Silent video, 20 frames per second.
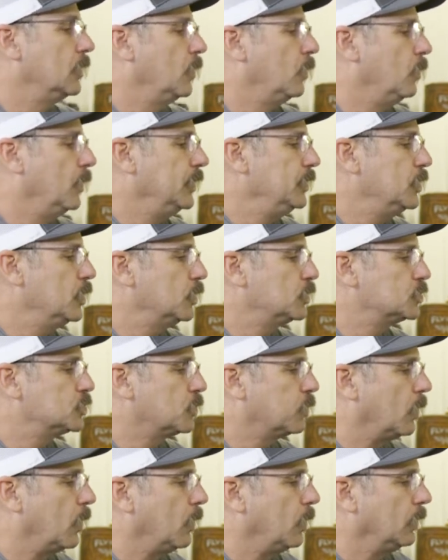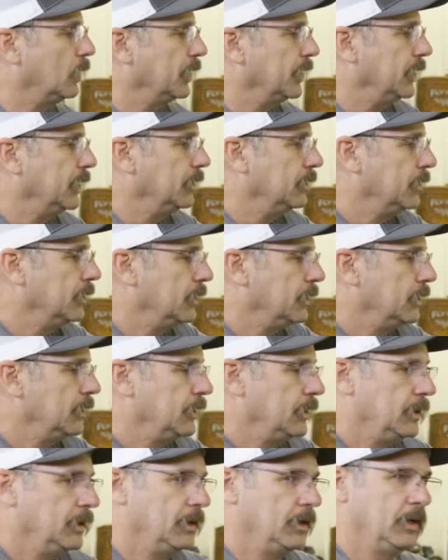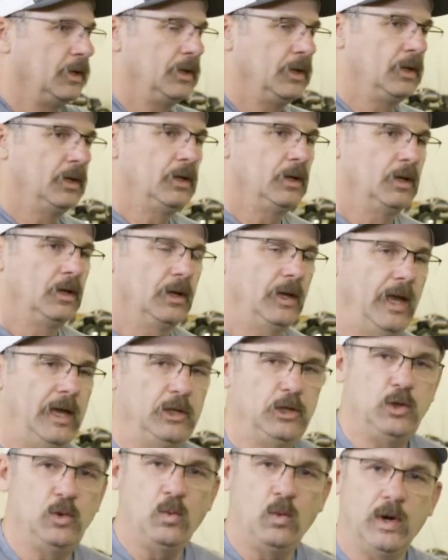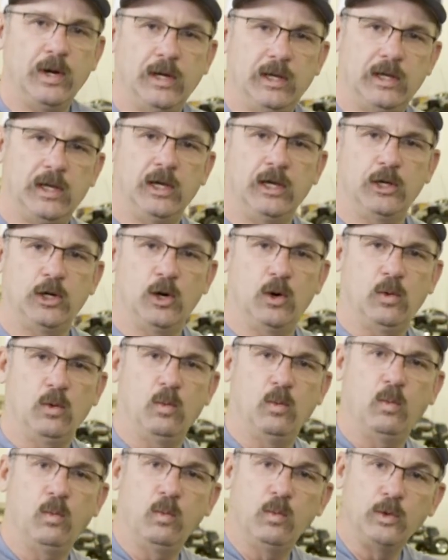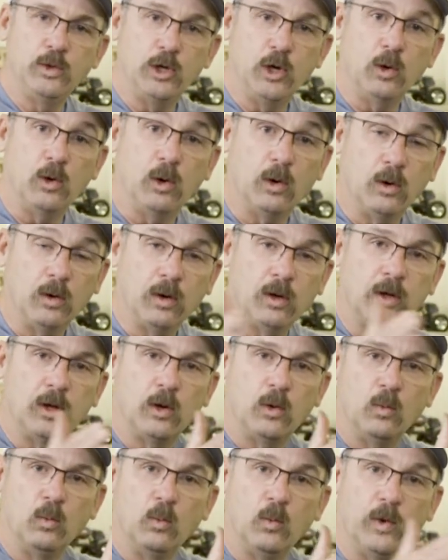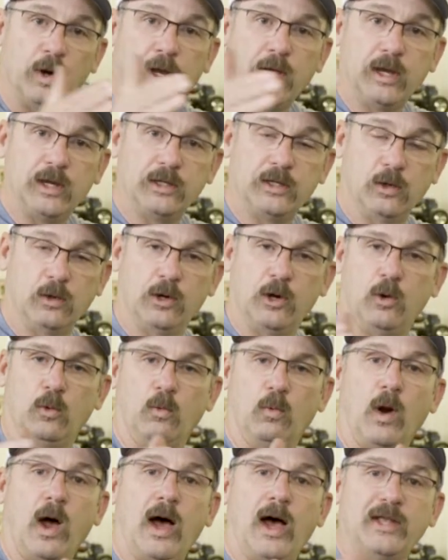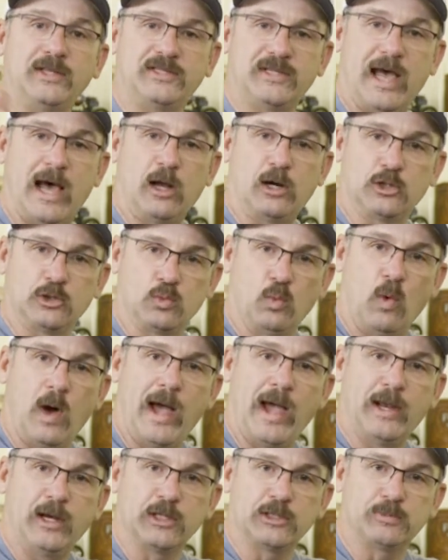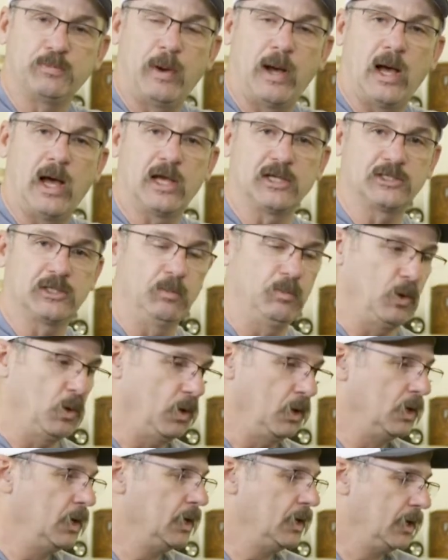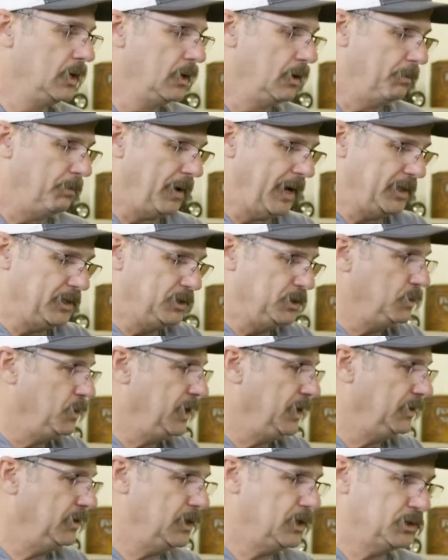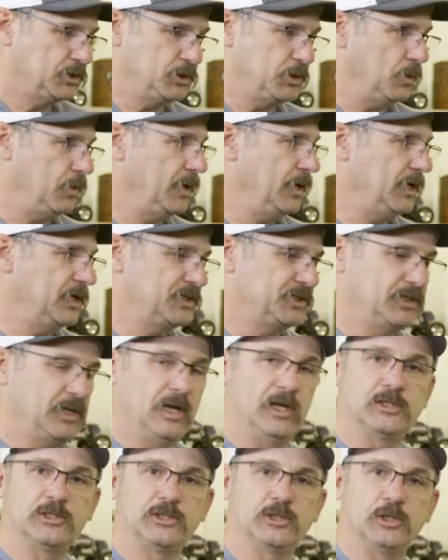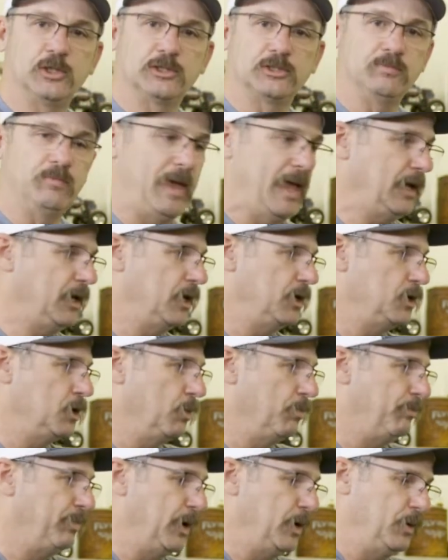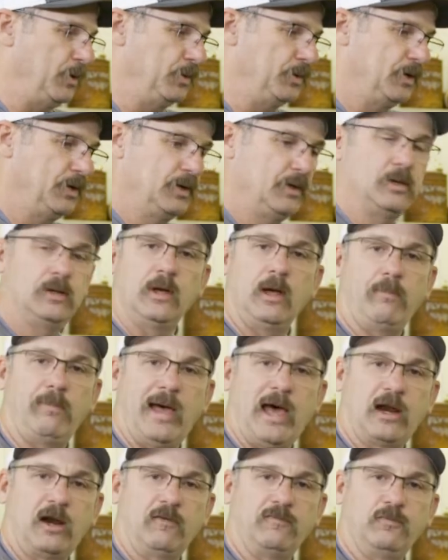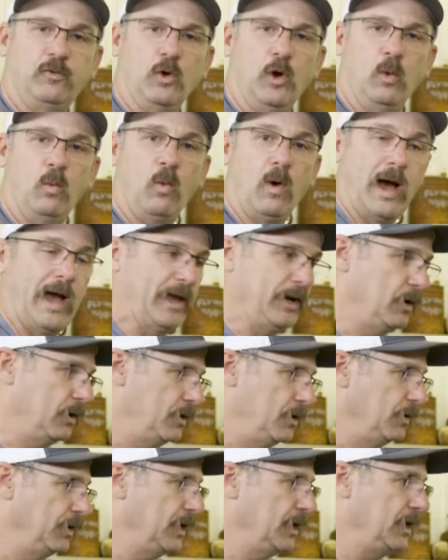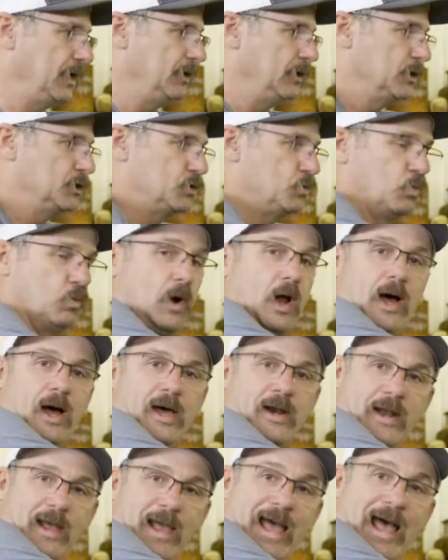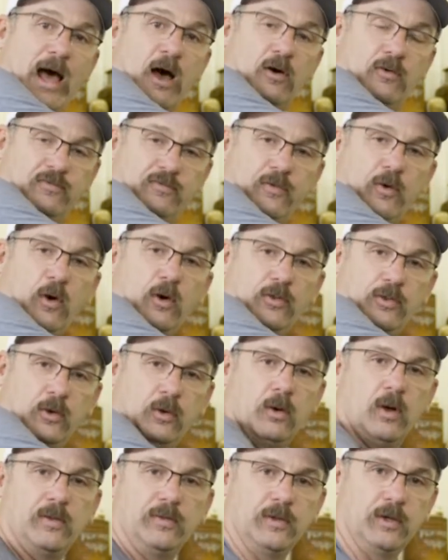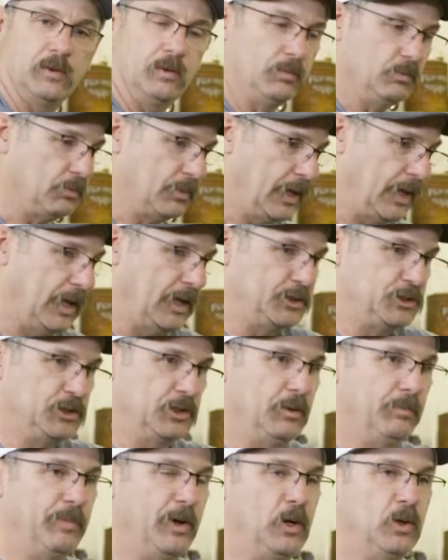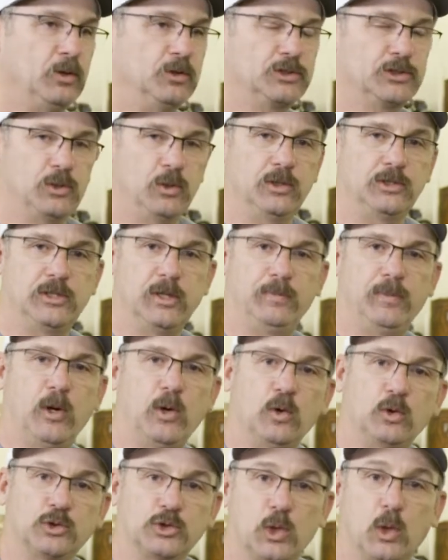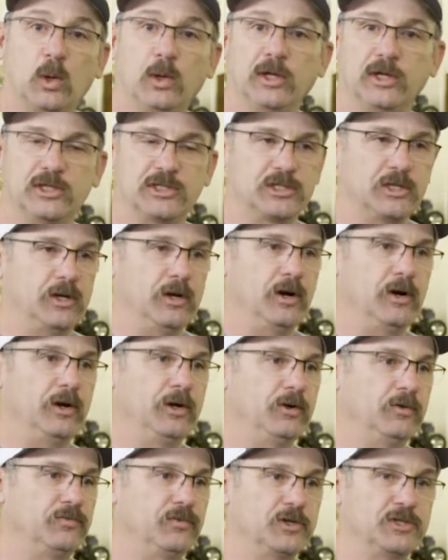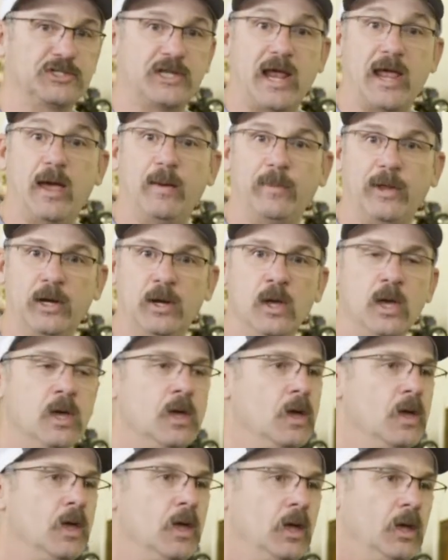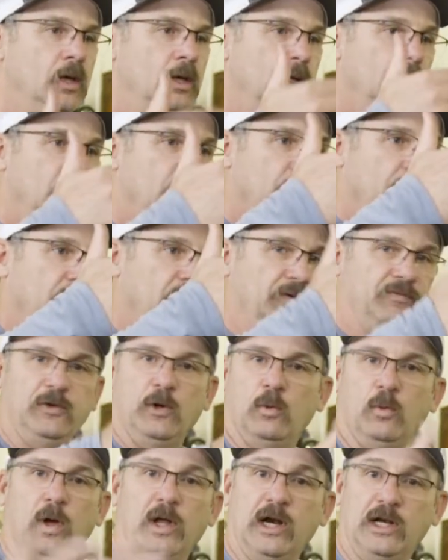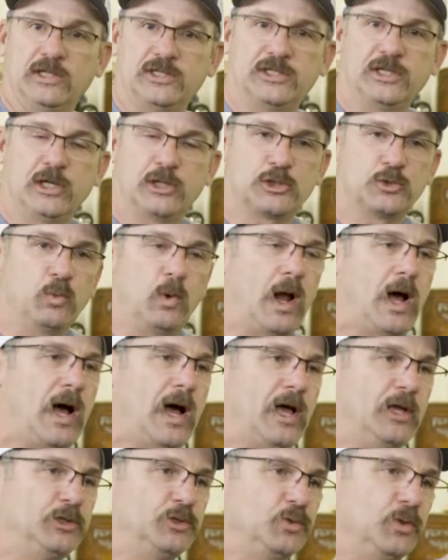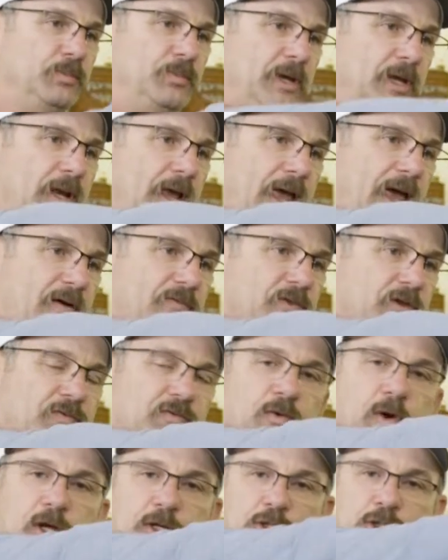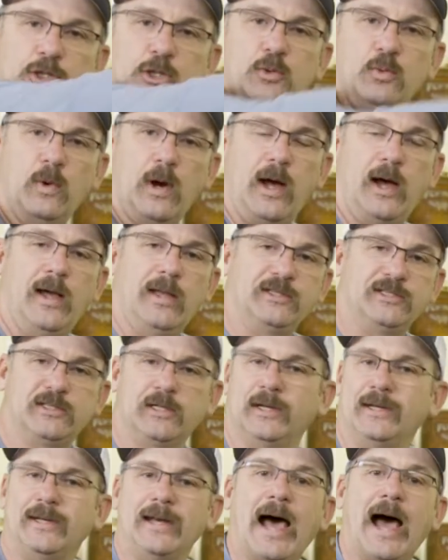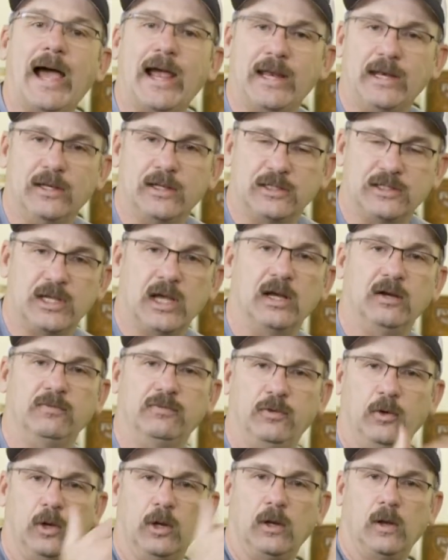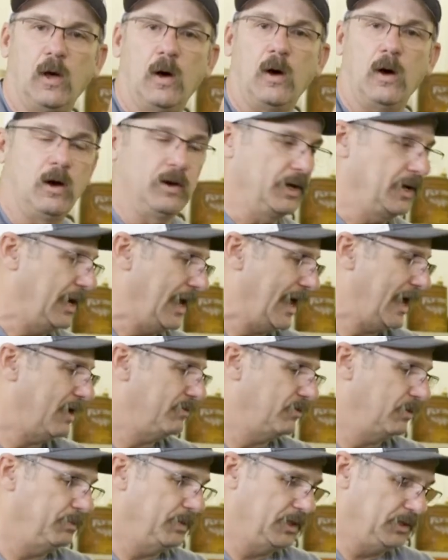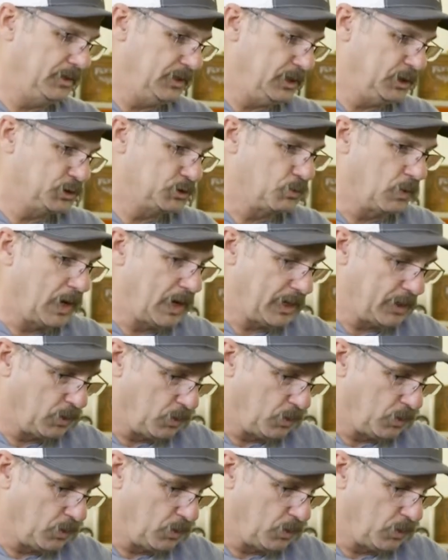When you're trolling and you want to get your rig or your rods out as wide as possible, by doing this, you're in a sense just making your boat about a foot wider. You're getting this rod out farther on the edge of the boat. So a typical trolling scenario for salmon, if you're running 6 rods, would be to have the front 2 rods at 9 to 10 foot long and have them in these rod